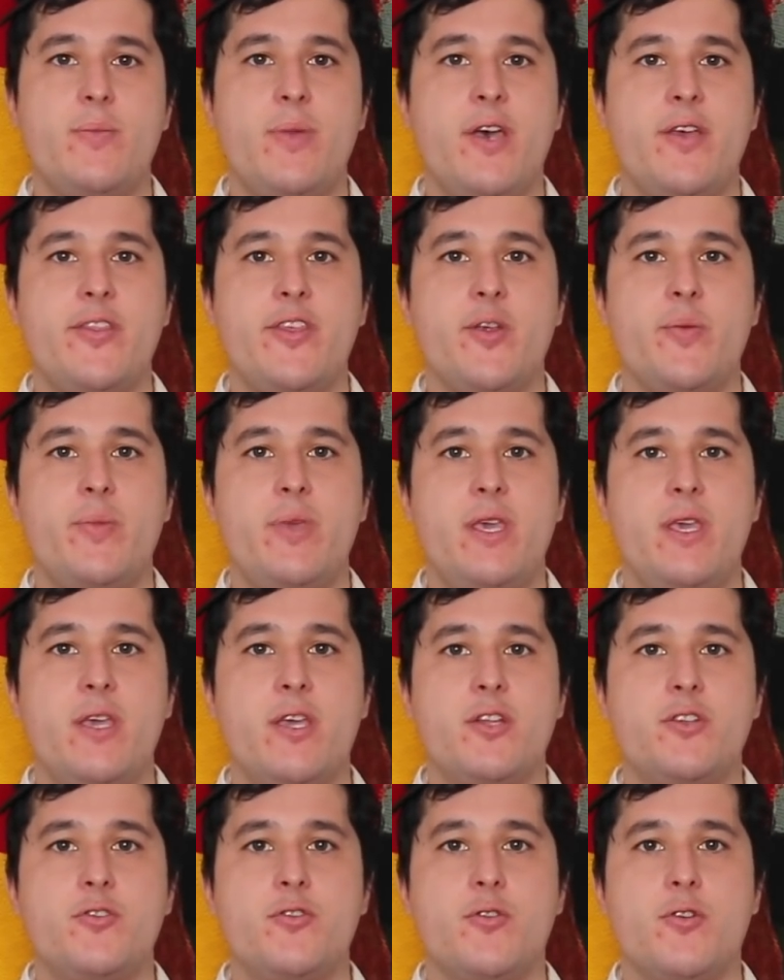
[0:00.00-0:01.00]
about there
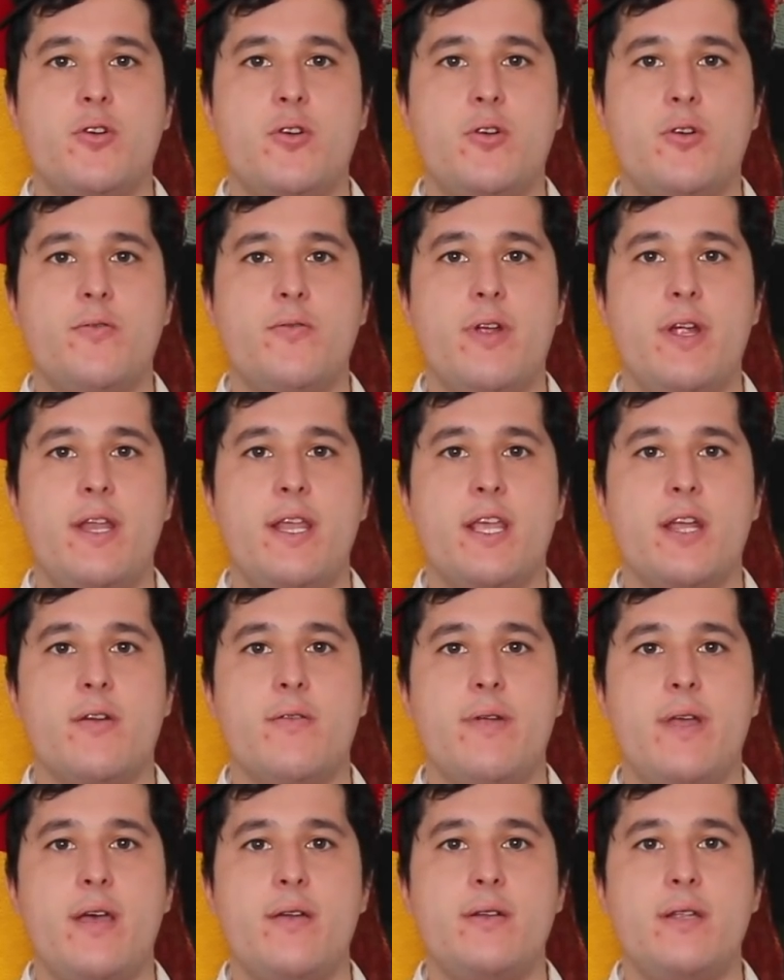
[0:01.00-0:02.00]
being a troll running
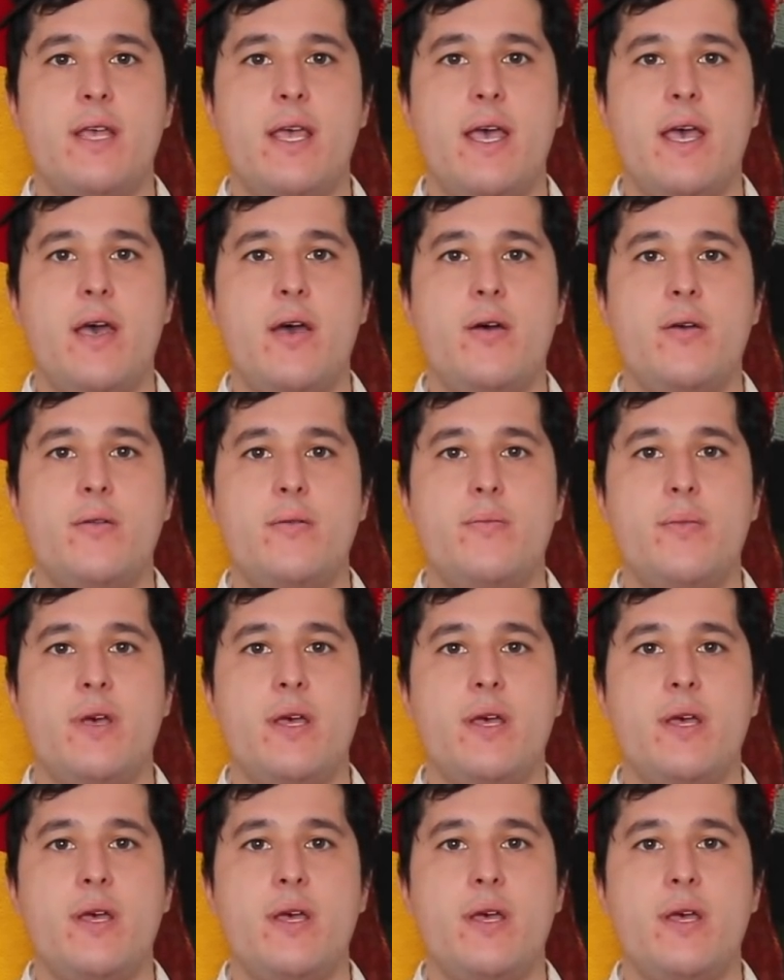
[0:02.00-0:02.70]
around town,